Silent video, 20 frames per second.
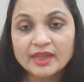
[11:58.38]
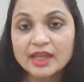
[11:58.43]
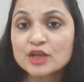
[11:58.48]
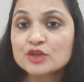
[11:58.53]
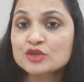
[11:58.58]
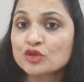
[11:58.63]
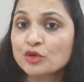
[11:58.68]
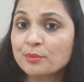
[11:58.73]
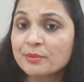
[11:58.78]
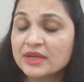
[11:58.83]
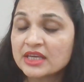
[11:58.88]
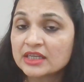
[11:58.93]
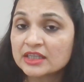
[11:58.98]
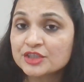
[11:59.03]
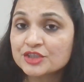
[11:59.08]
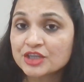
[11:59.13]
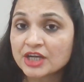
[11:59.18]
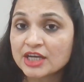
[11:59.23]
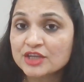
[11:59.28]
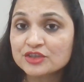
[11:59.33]
So
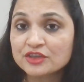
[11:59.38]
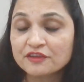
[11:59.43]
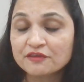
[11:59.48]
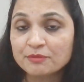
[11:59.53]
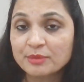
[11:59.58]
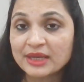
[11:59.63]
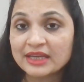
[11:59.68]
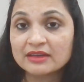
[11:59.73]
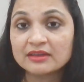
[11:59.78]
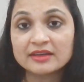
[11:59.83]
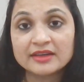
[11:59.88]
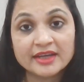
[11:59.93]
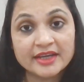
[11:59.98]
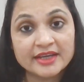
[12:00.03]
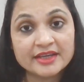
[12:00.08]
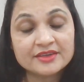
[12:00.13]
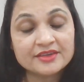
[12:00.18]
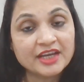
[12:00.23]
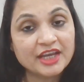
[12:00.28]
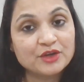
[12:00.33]
mere chance of being a
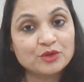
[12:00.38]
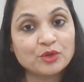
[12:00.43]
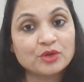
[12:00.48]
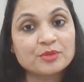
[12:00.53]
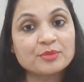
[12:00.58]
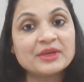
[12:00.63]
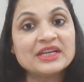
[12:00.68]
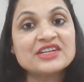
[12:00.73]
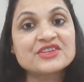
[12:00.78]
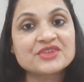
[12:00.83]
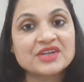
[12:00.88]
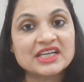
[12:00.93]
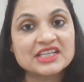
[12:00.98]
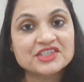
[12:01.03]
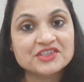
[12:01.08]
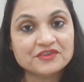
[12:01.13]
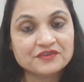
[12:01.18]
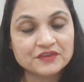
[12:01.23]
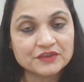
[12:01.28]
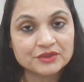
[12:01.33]
heir cannot be
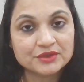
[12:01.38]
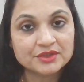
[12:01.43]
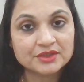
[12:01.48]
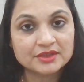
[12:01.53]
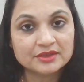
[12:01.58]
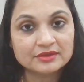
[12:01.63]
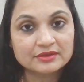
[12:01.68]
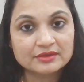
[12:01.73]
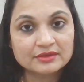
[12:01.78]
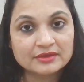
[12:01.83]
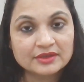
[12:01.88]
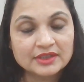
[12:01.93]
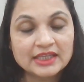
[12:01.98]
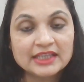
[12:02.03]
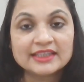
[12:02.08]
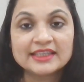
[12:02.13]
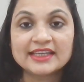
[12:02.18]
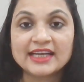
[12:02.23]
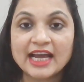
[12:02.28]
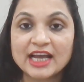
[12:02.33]
transferred.
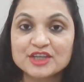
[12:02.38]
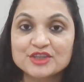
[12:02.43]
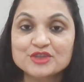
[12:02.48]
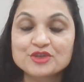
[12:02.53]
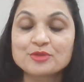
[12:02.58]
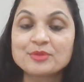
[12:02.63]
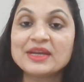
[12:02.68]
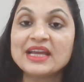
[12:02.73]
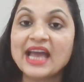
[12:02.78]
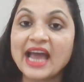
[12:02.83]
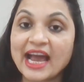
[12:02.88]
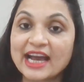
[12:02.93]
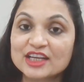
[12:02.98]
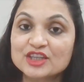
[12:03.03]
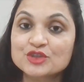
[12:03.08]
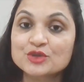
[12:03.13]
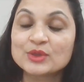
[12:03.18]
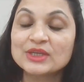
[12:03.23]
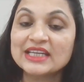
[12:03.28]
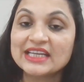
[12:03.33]
There has to be
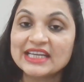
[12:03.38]
actual